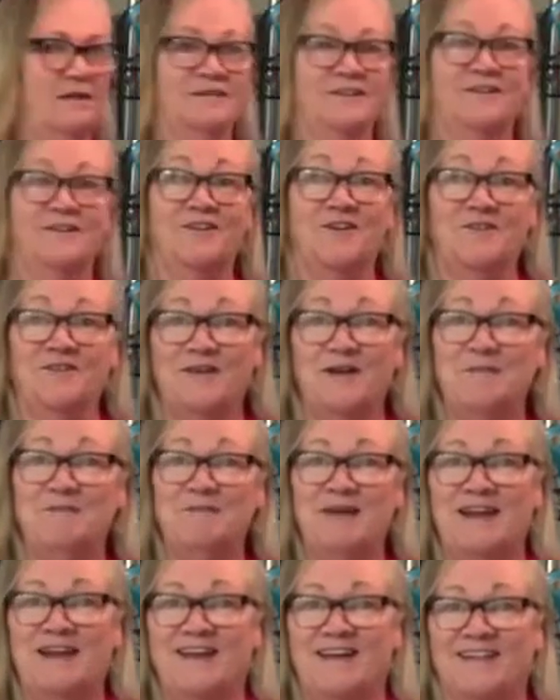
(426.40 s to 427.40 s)
little over a
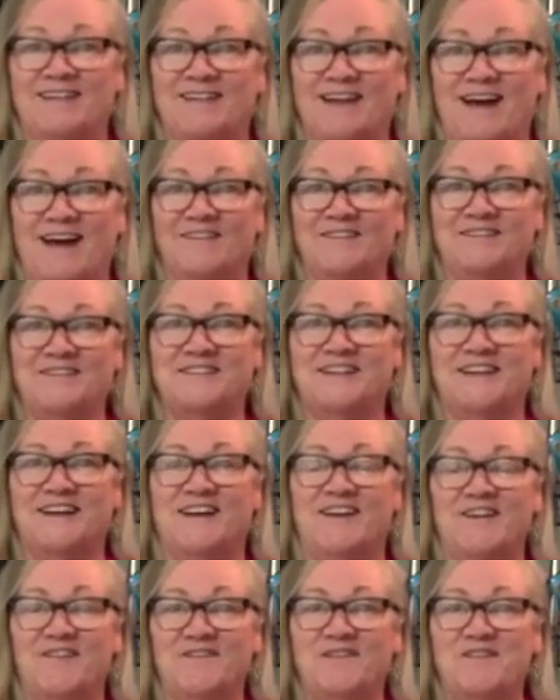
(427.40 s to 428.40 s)
minute left
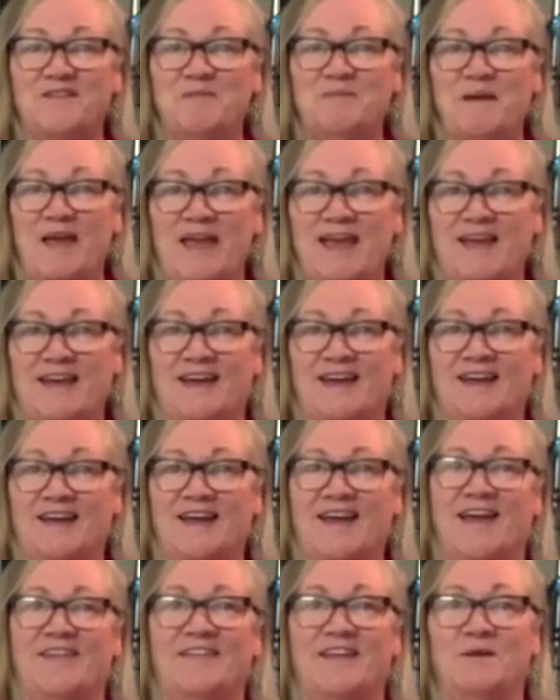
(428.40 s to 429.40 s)
for the
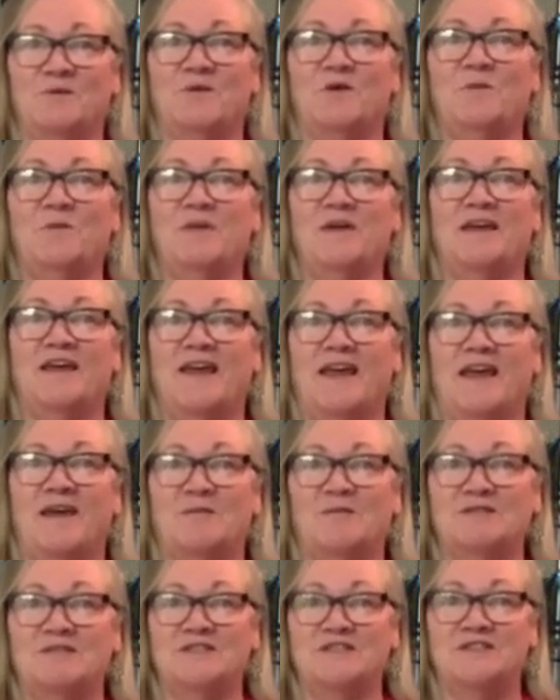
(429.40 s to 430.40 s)
bacon, and then we'll be
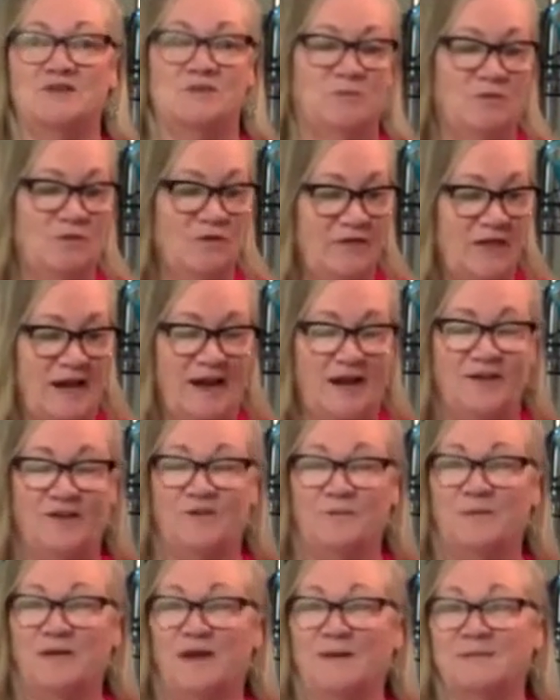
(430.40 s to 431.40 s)
able to pull that out.
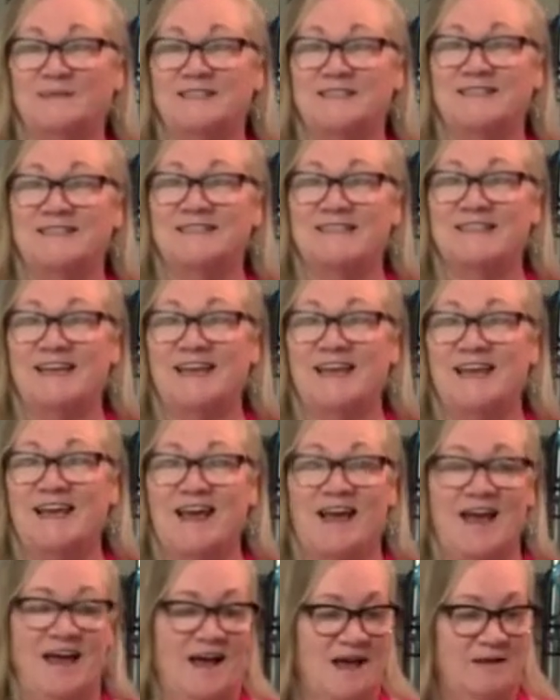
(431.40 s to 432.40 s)
You'll be able to see.
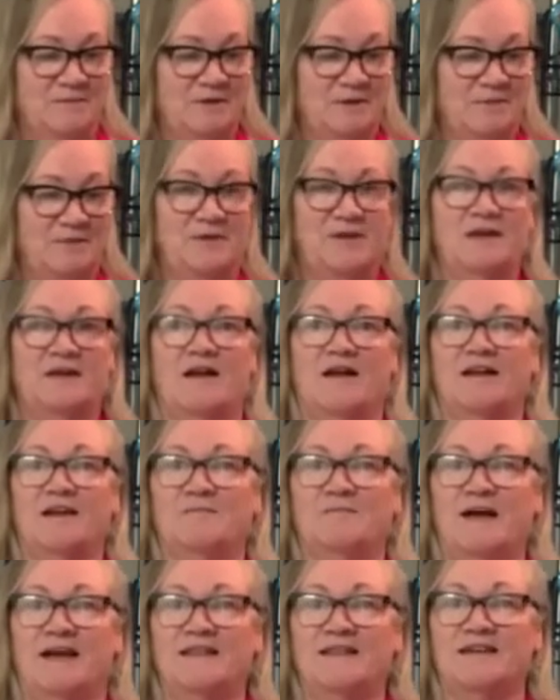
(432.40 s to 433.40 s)
I'm going to put it
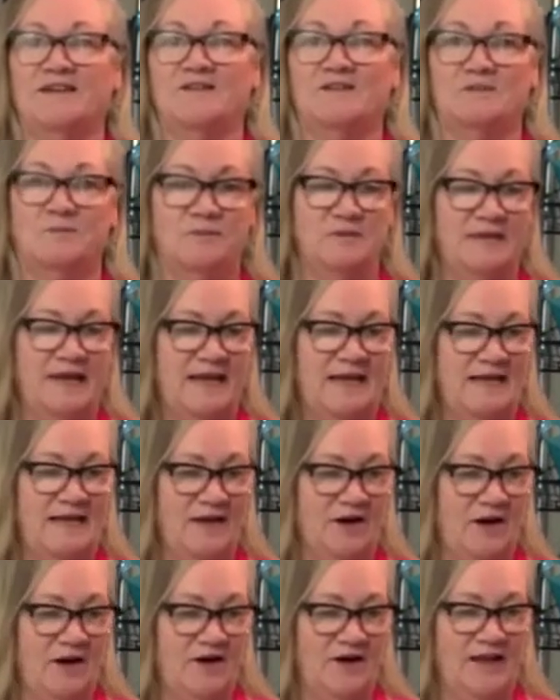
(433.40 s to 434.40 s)
on my little plate
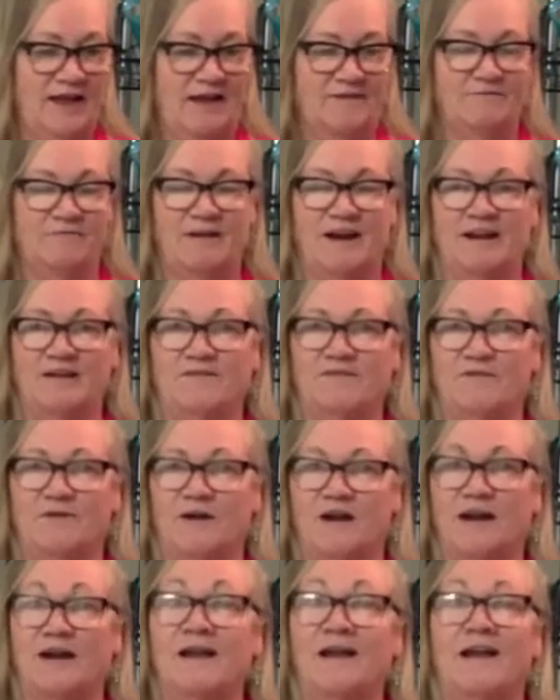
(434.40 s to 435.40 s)
here. I already have ready
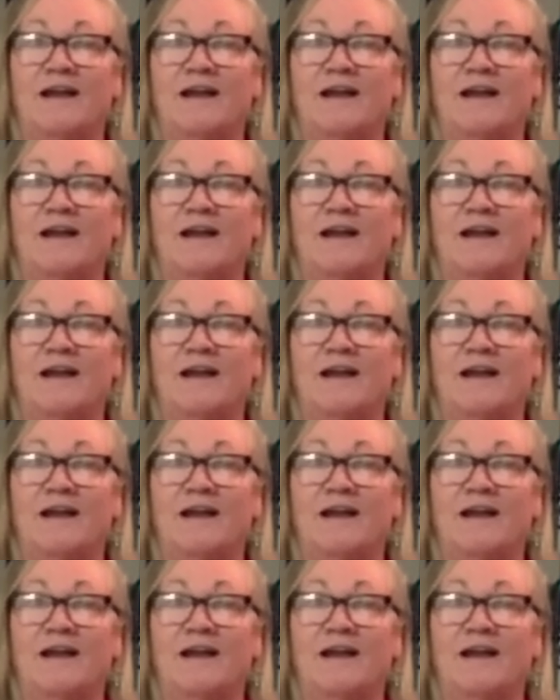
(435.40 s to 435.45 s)
for it.